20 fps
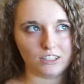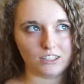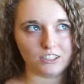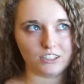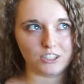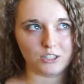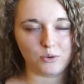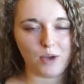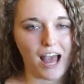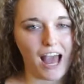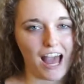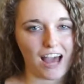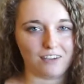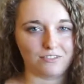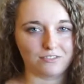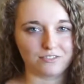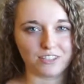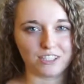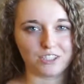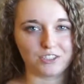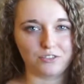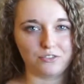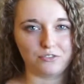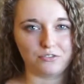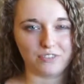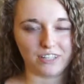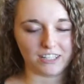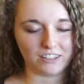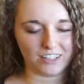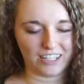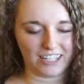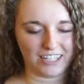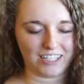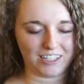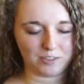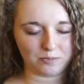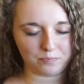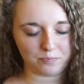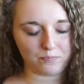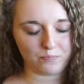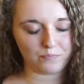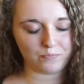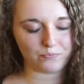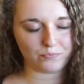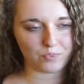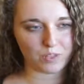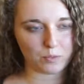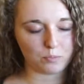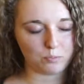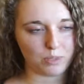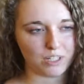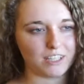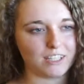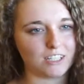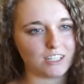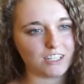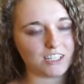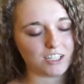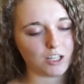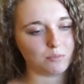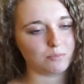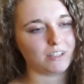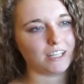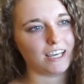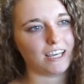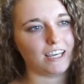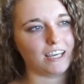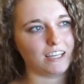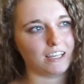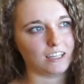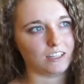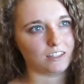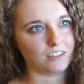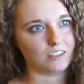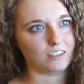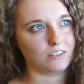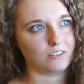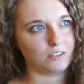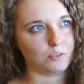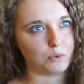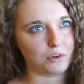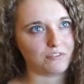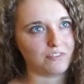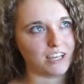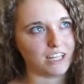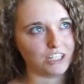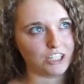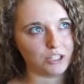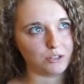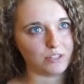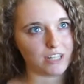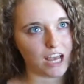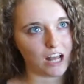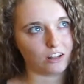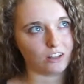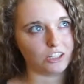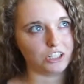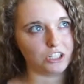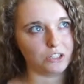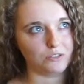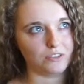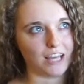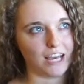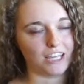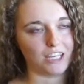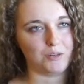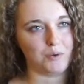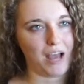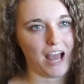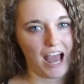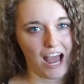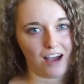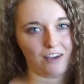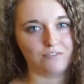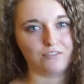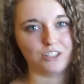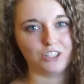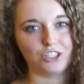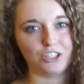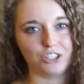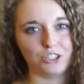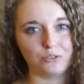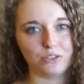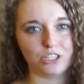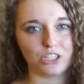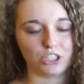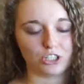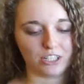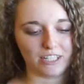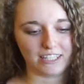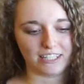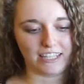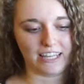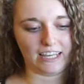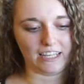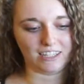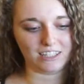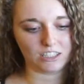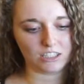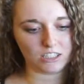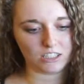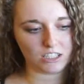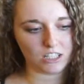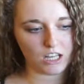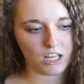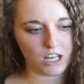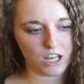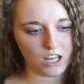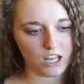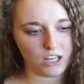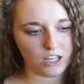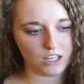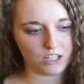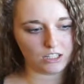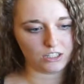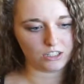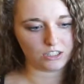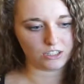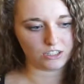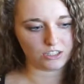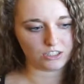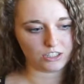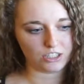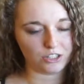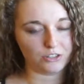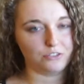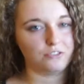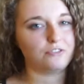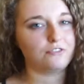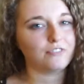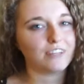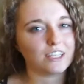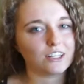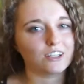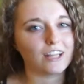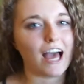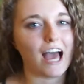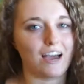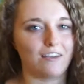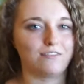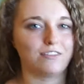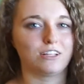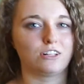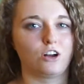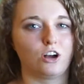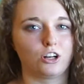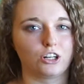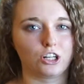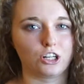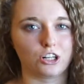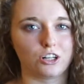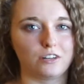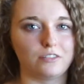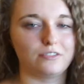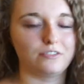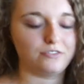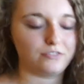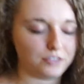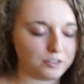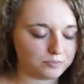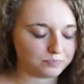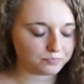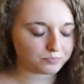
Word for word: to have this feeling. But there's something within you telling you that you have to do certain things to feel heaven on earth,